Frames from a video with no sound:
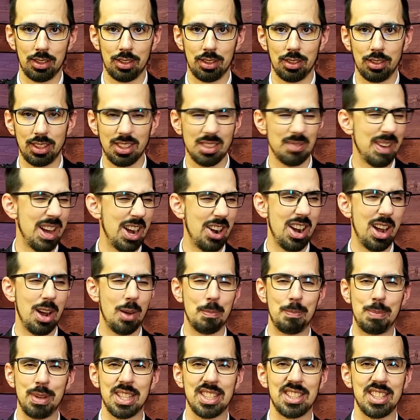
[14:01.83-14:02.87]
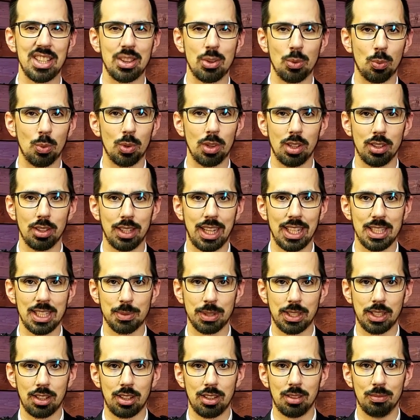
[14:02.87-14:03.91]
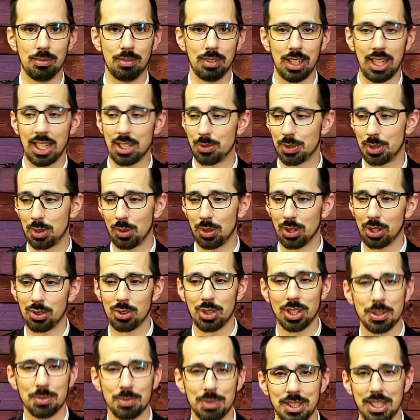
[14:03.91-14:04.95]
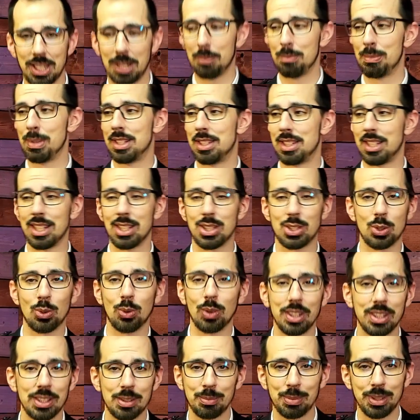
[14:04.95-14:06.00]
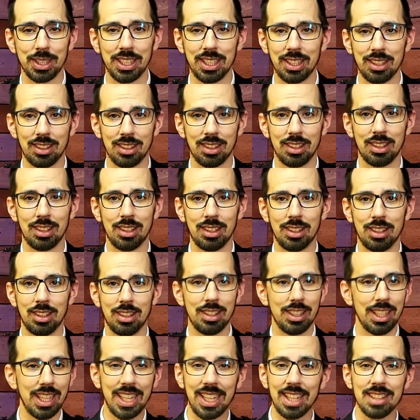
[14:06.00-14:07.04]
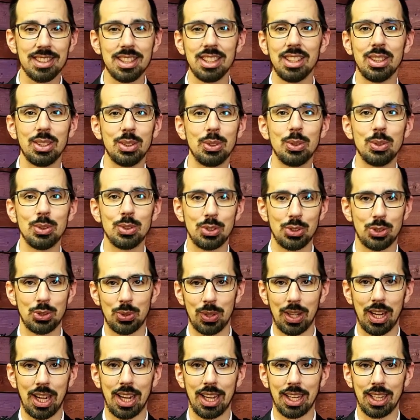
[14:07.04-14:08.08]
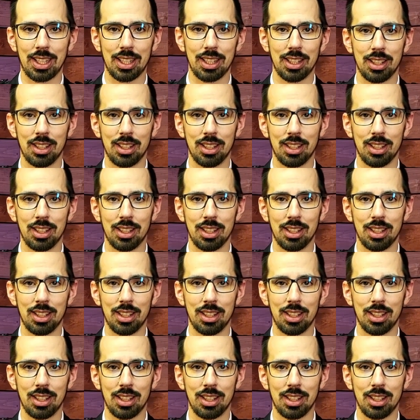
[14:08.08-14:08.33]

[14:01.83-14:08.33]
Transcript: It doesn't matter how busy the world has become. As we go into Christmas, how busy it's going to be. He doesn't lose track.